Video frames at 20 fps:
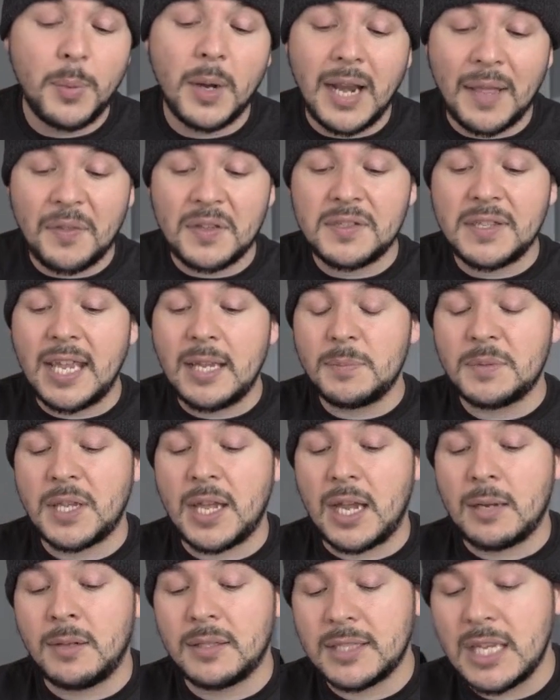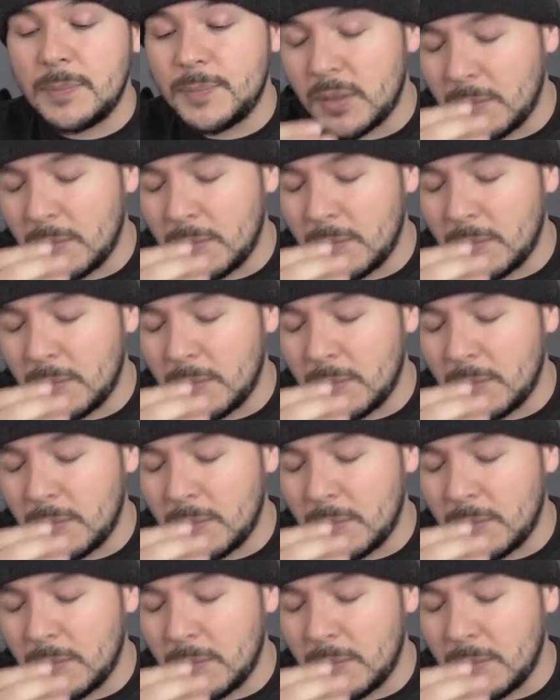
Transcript: But at the same time, let's keep